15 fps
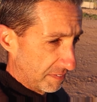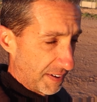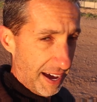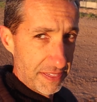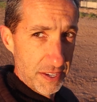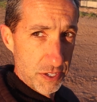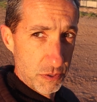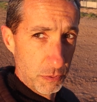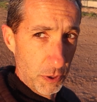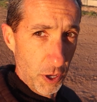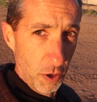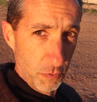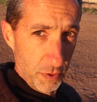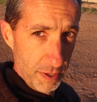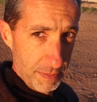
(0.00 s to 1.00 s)
In fact, this will
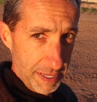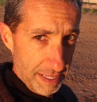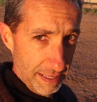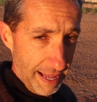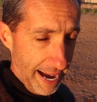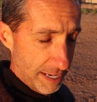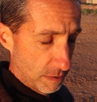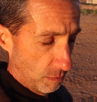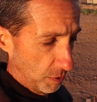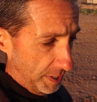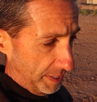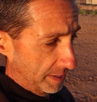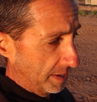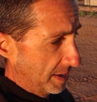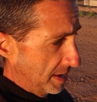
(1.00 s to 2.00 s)
hopefully be the last
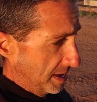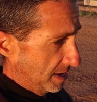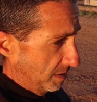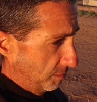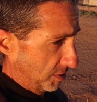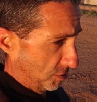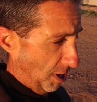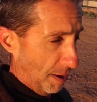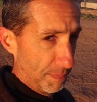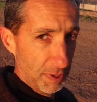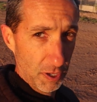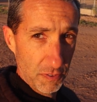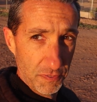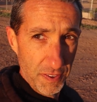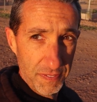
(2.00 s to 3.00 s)
morning we drop
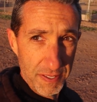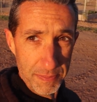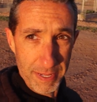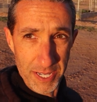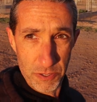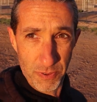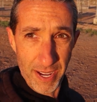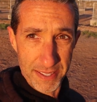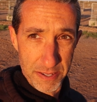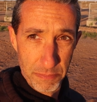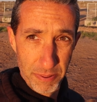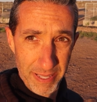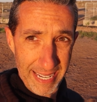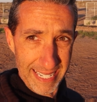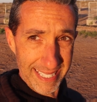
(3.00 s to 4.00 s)
below 50, because we've got some
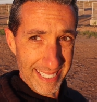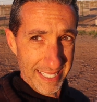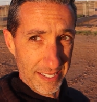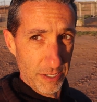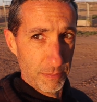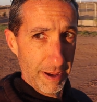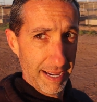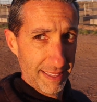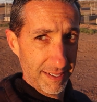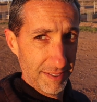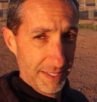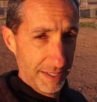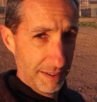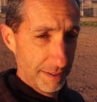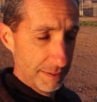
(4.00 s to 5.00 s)
planting to do back there
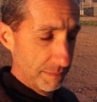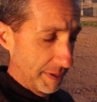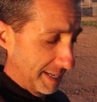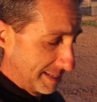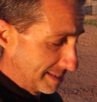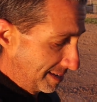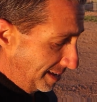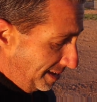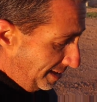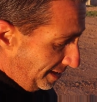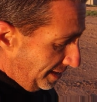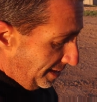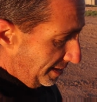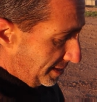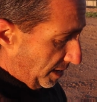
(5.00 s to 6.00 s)
in the garden beds
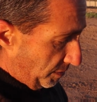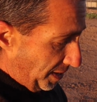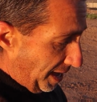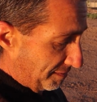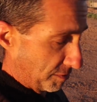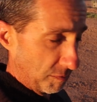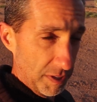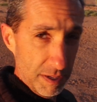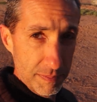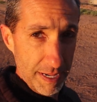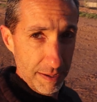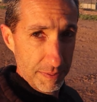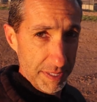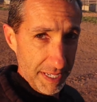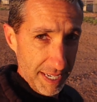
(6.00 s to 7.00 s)
that we haven't really been
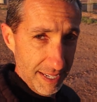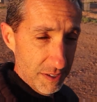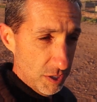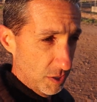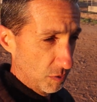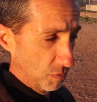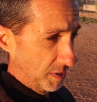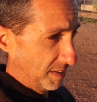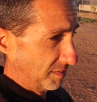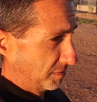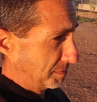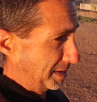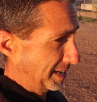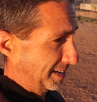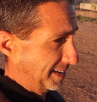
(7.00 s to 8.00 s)
able to get to.
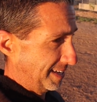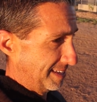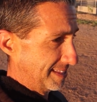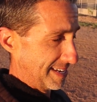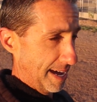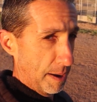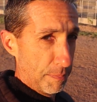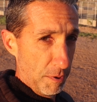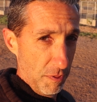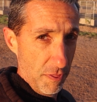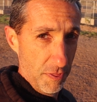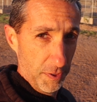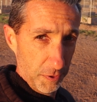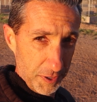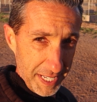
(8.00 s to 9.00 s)
We've been in the upper
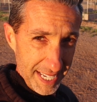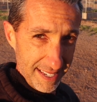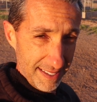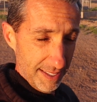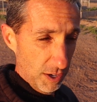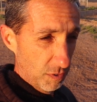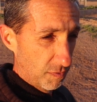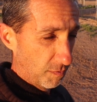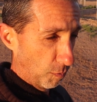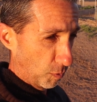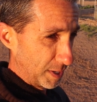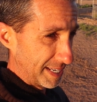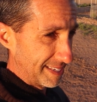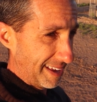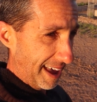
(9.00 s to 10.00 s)
30s, low
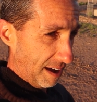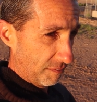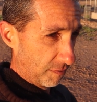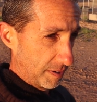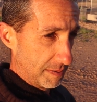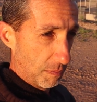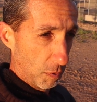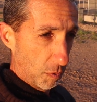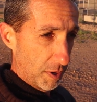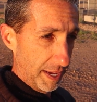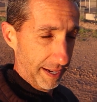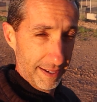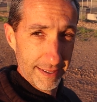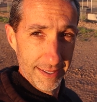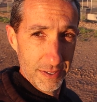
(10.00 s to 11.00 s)
40s every
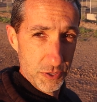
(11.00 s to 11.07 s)
morning.